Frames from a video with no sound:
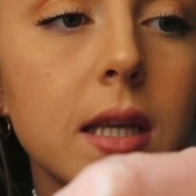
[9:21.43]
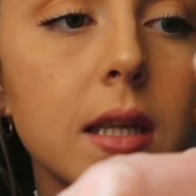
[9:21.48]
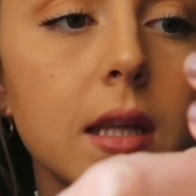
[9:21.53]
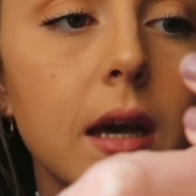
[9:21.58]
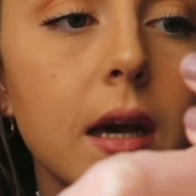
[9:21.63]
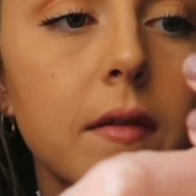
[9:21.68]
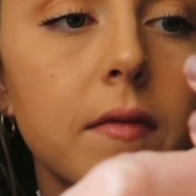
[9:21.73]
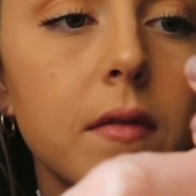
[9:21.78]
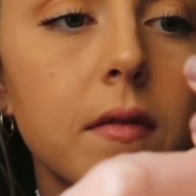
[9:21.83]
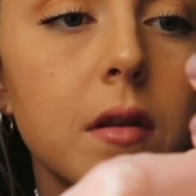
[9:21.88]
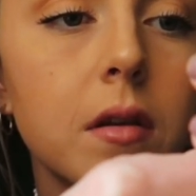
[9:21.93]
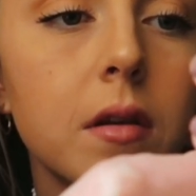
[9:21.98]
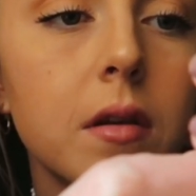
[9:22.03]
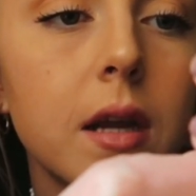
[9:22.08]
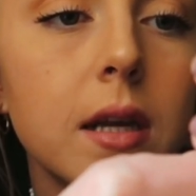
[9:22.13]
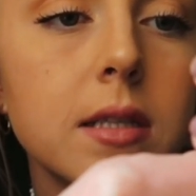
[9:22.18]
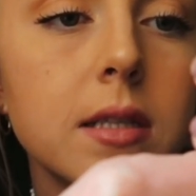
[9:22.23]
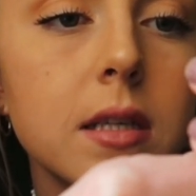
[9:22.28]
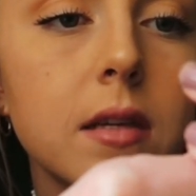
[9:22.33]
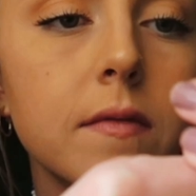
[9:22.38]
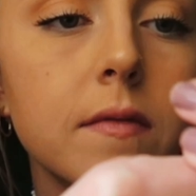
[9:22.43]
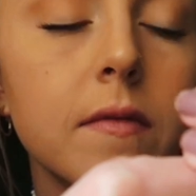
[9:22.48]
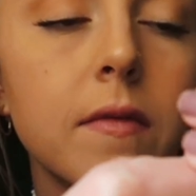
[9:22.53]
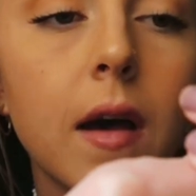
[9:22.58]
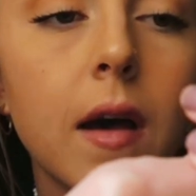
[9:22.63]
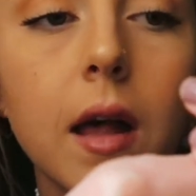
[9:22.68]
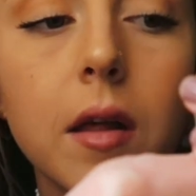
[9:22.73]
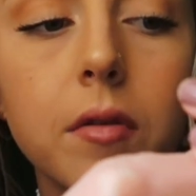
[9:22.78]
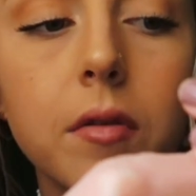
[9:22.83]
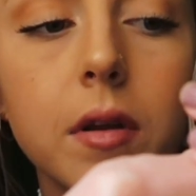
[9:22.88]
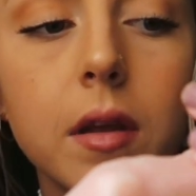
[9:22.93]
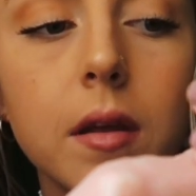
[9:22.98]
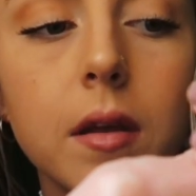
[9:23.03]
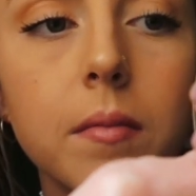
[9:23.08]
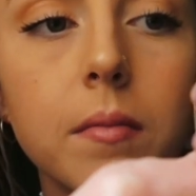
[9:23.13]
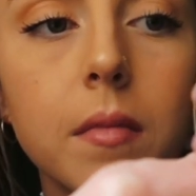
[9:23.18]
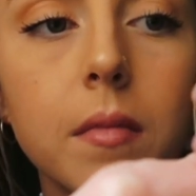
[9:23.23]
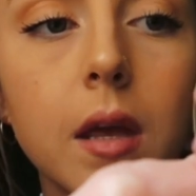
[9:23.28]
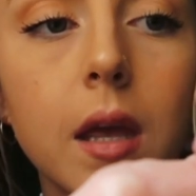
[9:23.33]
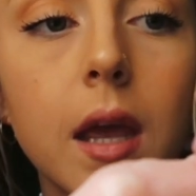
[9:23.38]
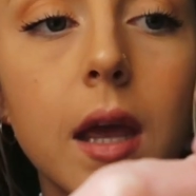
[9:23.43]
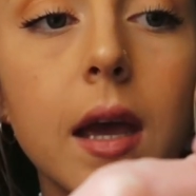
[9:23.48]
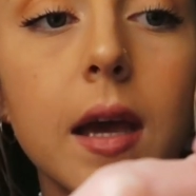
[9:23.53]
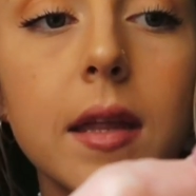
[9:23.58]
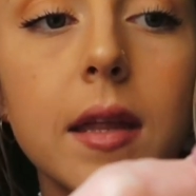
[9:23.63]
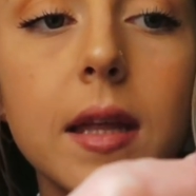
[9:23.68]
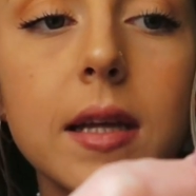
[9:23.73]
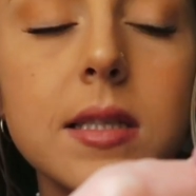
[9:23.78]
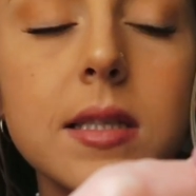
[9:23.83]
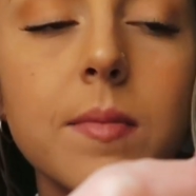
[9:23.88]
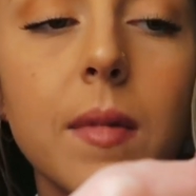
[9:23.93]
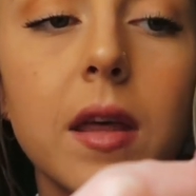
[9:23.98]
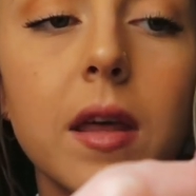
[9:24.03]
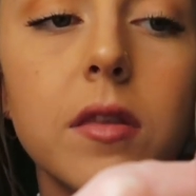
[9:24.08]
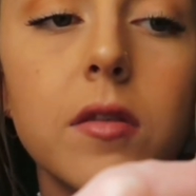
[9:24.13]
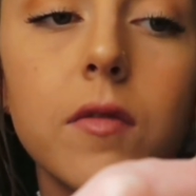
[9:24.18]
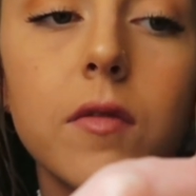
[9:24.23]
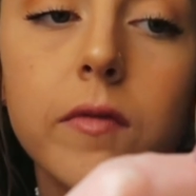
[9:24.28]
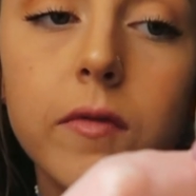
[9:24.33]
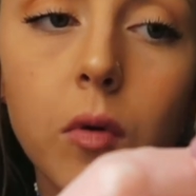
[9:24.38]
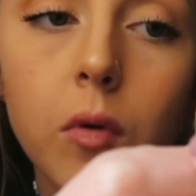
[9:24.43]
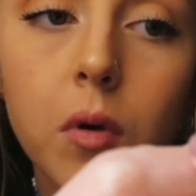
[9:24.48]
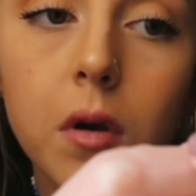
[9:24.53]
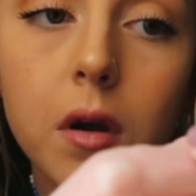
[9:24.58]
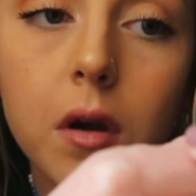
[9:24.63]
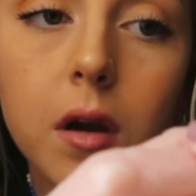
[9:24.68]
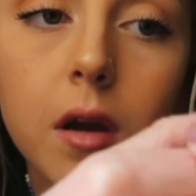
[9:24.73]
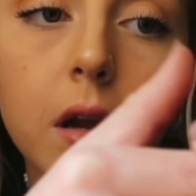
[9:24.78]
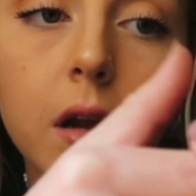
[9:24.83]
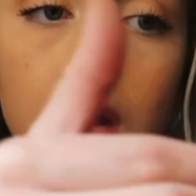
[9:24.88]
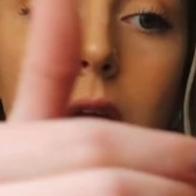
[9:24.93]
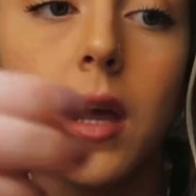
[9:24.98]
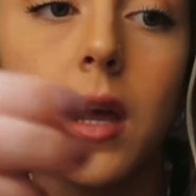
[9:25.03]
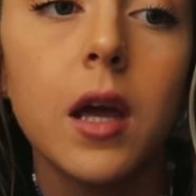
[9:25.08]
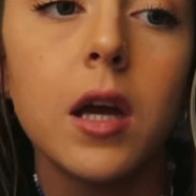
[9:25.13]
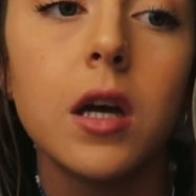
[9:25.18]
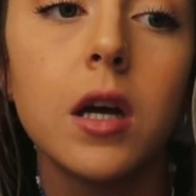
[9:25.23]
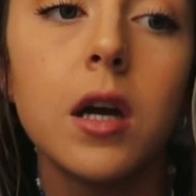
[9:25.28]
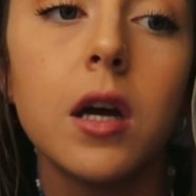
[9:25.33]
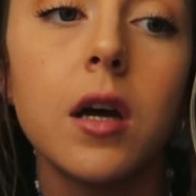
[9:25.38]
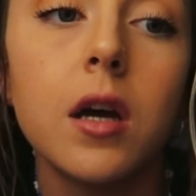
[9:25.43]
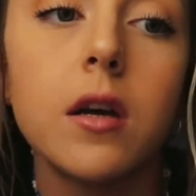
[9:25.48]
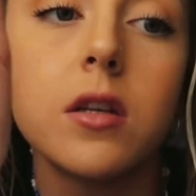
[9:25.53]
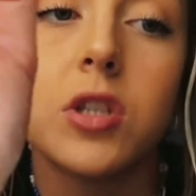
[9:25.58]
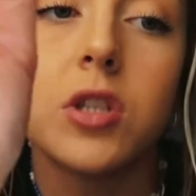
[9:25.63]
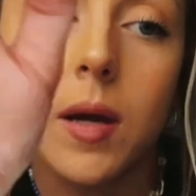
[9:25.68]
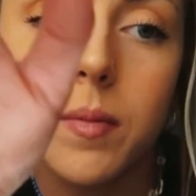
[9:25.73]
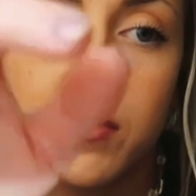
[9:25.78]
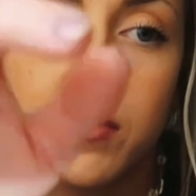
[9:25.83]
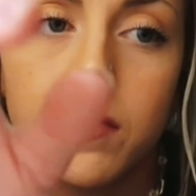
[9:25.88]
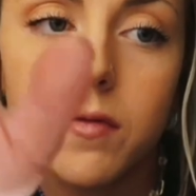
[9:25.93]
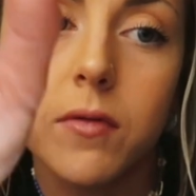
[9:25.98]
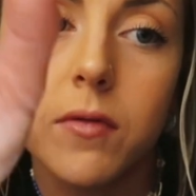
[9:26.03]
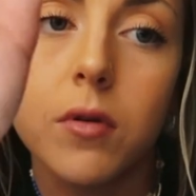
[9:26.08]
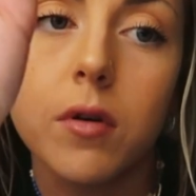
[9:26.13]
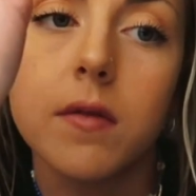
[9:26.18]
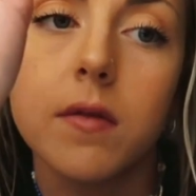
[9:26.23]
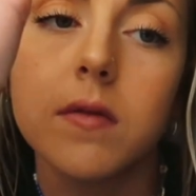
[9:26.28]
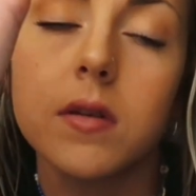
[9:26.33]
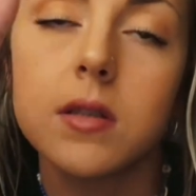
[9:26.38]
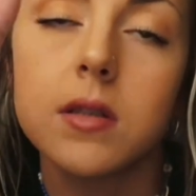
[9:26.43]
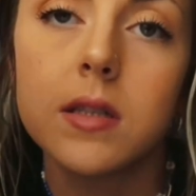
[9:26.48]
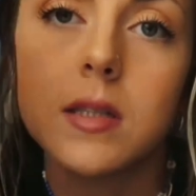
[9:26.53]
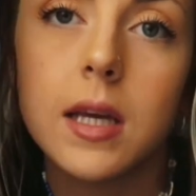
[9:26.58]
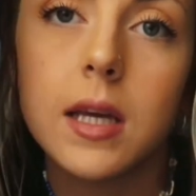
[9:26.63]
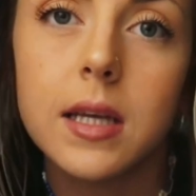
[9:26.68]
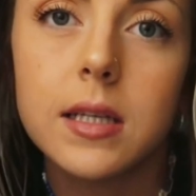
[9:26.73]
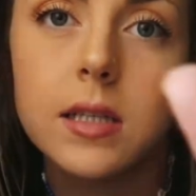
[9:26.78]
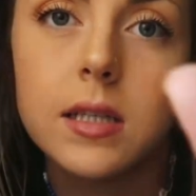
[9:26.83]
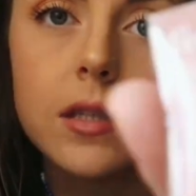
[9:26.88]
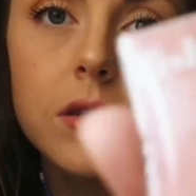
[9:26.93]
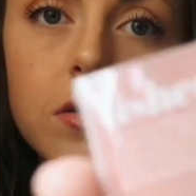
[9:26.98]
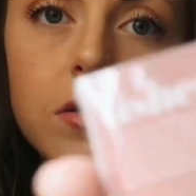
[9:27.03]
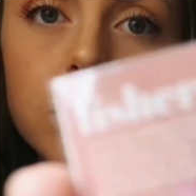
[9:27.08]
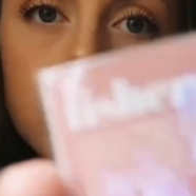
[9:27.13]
left their nets and followed him." And that's Matthew 4, chapter 4, verses 18 through